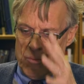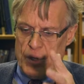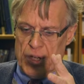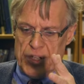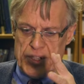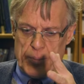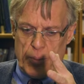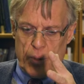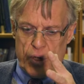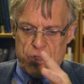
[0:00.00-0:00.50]

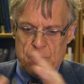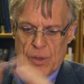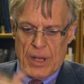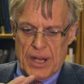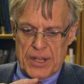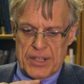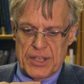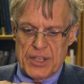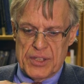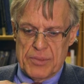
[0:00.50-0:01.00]
word
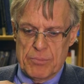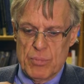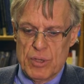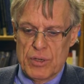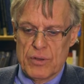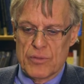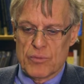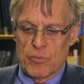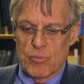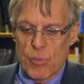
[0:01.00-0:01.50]
spirituality has
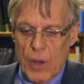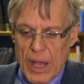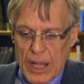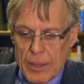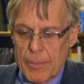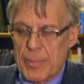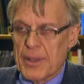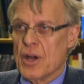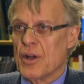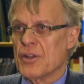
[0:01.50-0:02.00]
moved
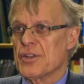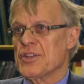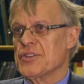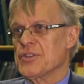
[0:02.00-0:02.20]
well beyond